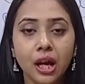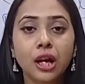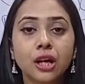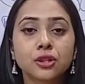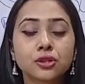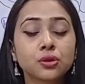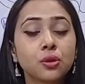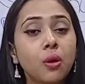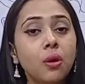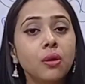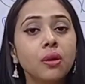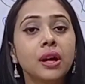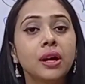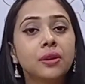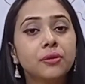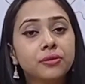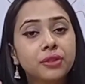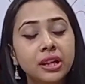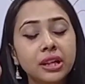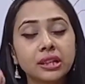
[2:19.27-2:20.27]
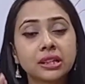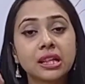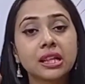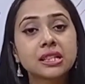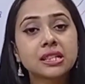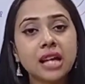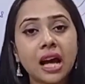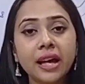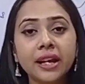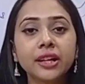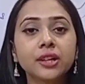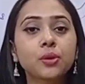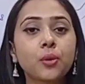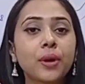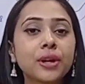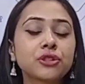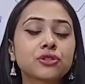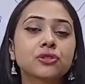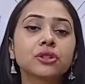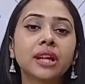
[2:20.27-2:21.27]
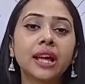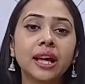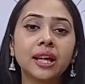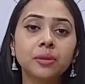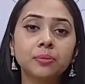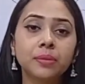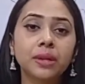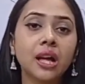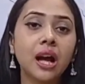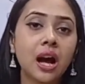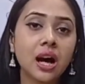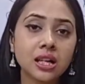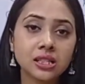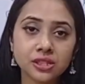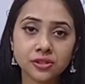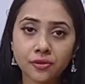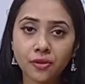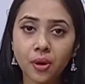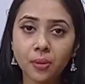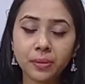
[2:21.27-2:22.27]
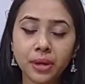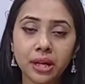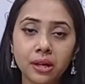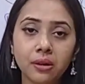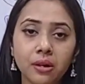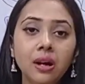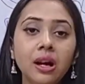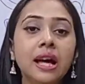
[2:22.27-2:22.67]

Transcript: So the direct question can be asked from here